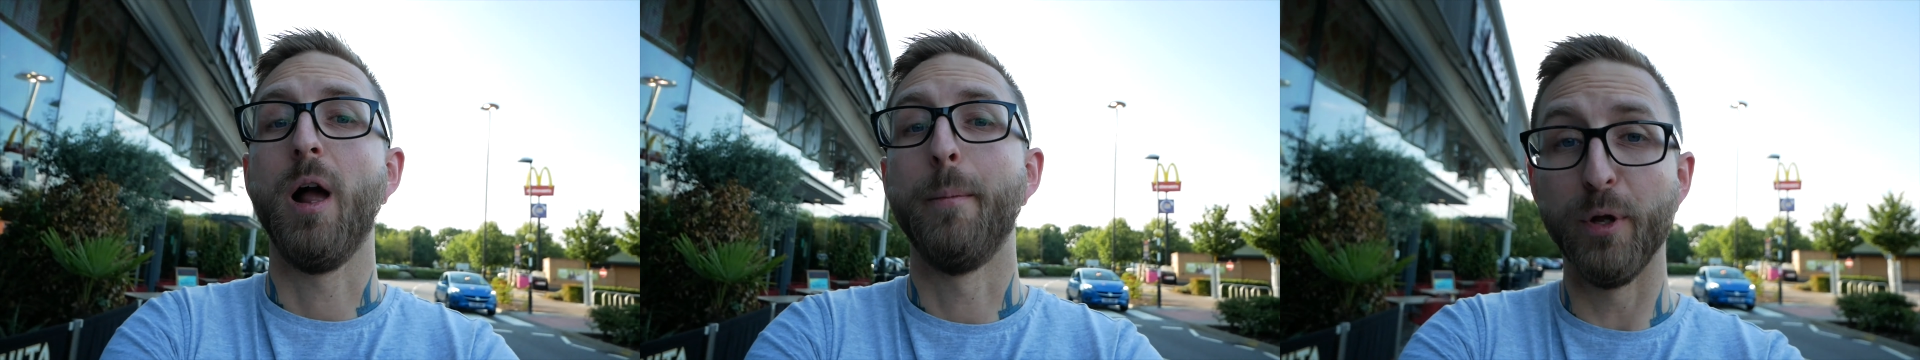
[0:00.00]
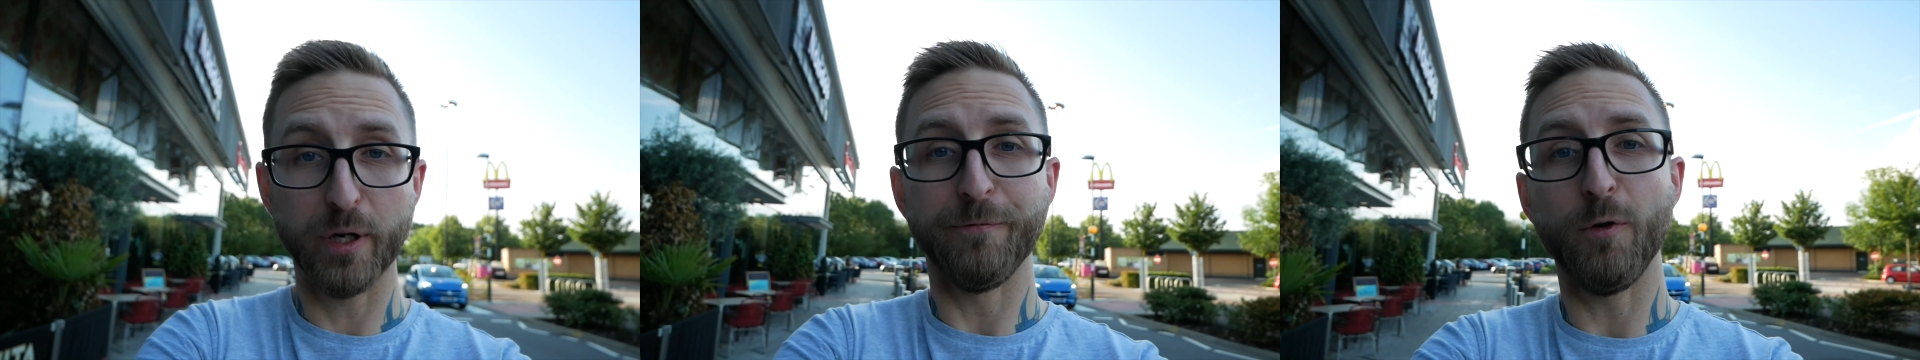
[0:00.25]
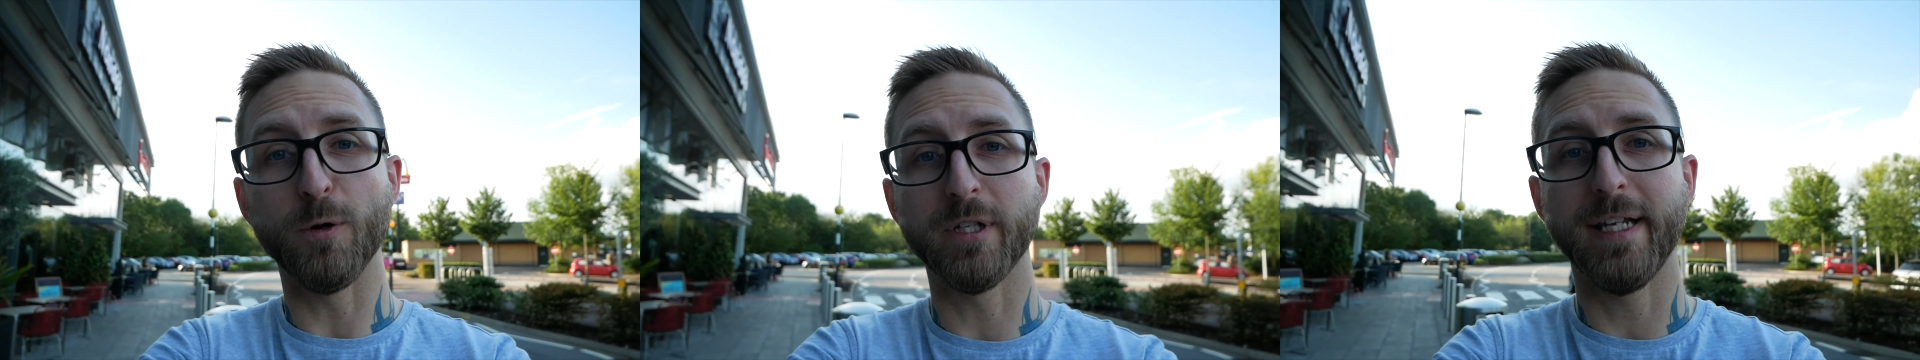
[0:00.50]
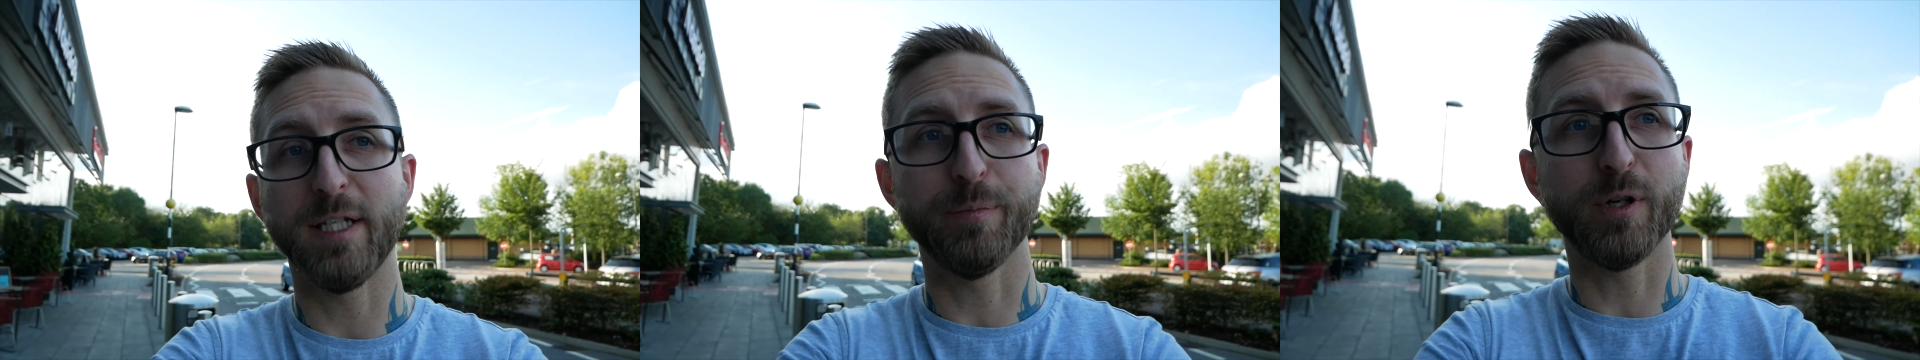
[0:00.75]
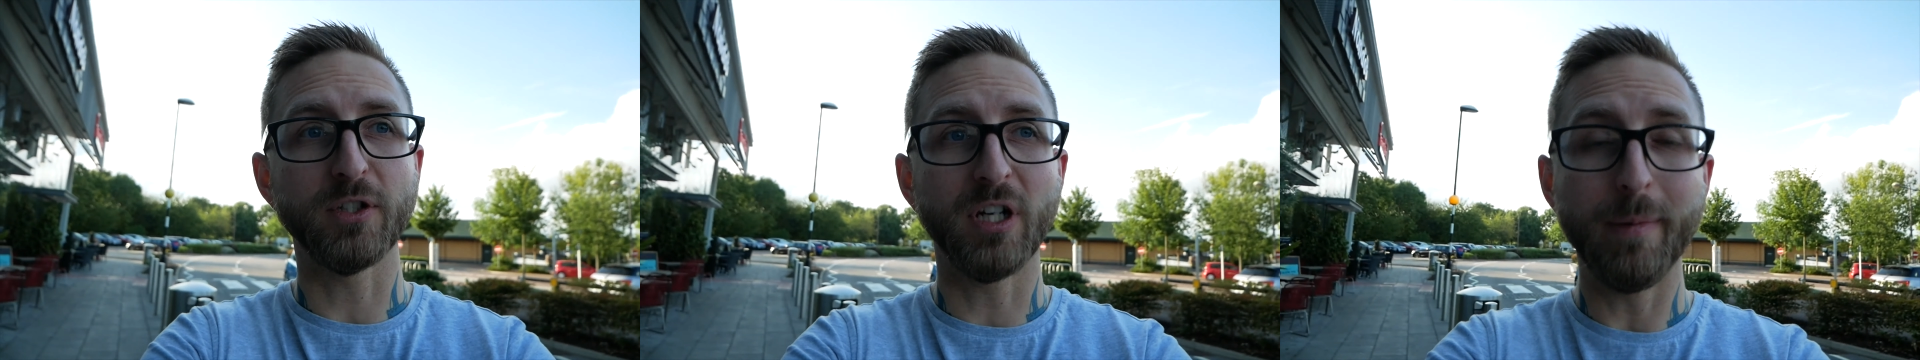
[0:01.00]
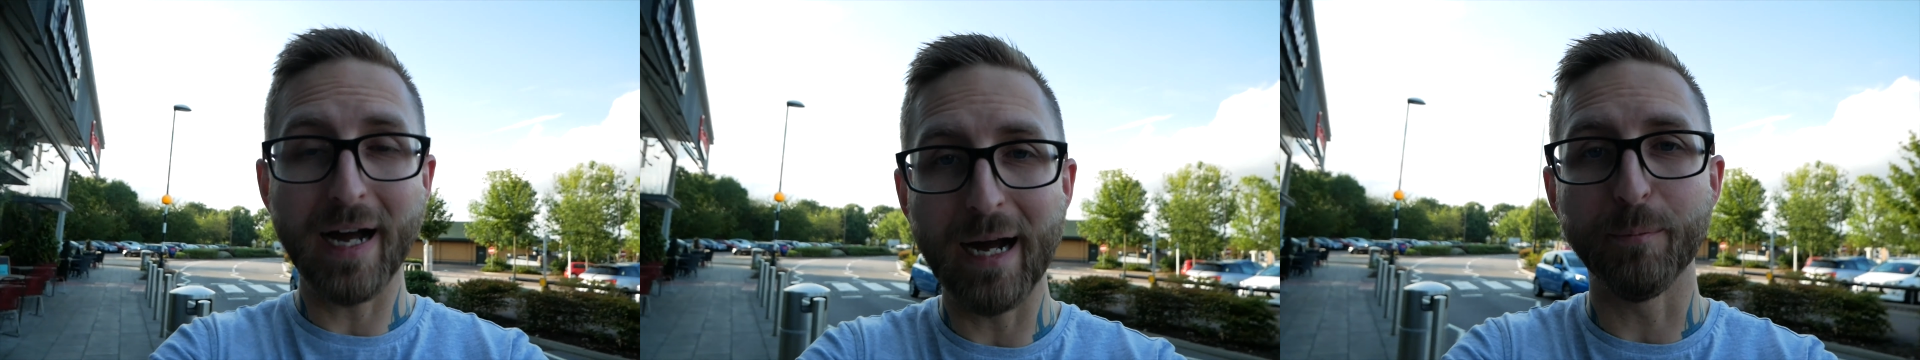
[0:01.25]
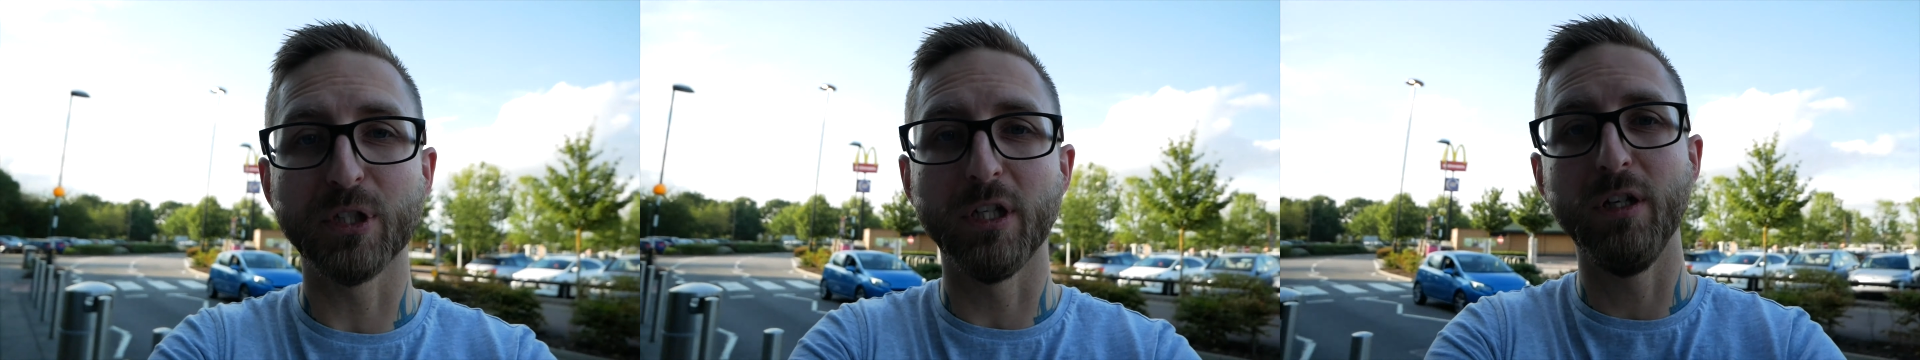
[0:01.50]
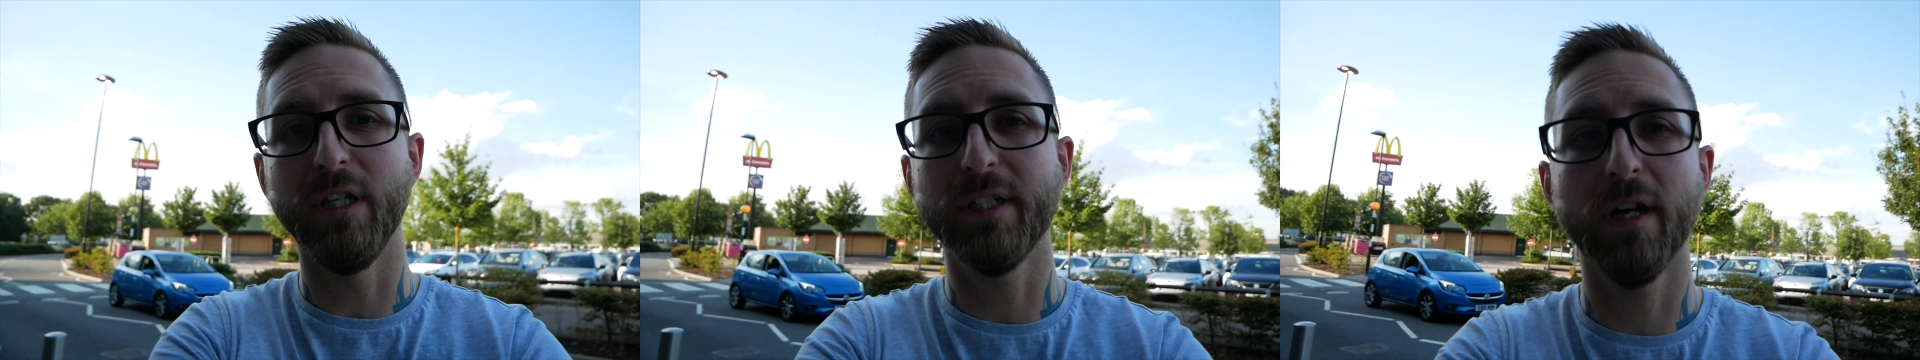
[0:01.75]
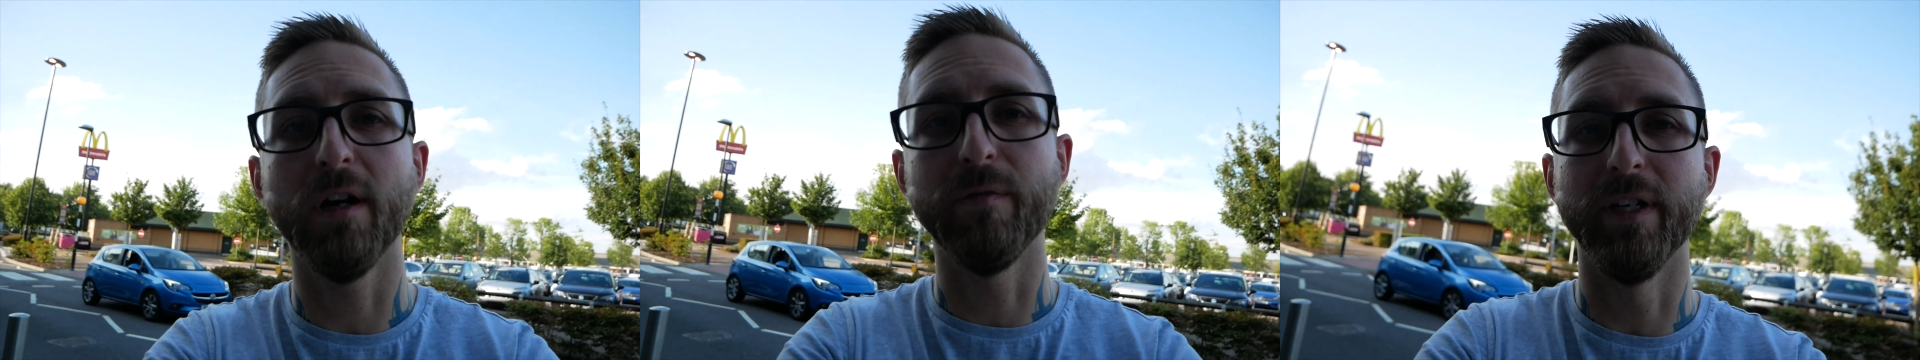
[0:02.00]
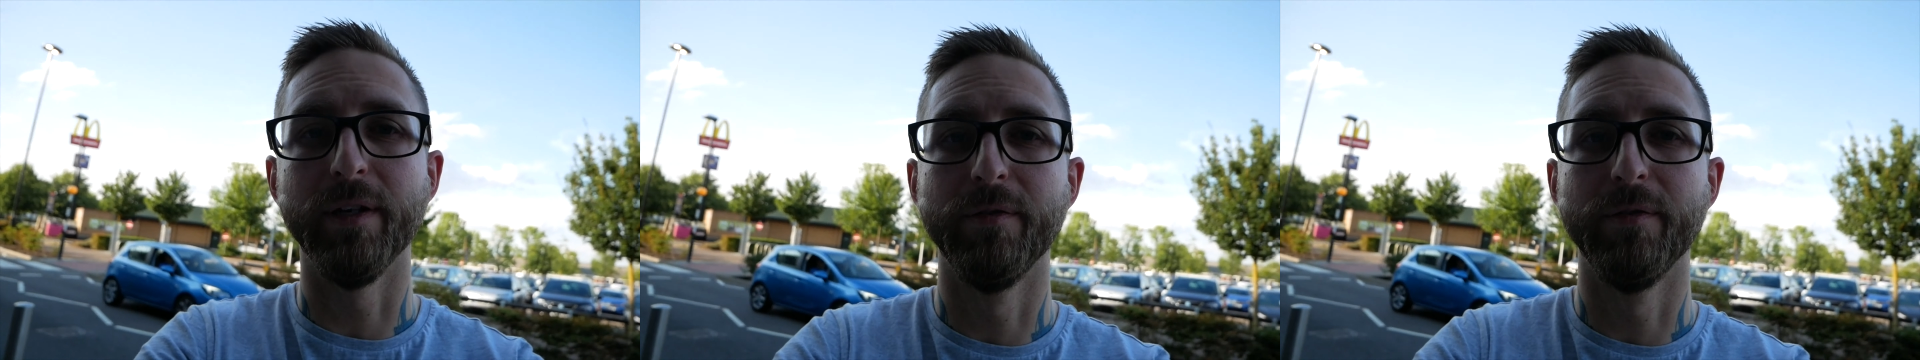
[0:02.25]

I'm looking forward to this because I'm absolutely starving.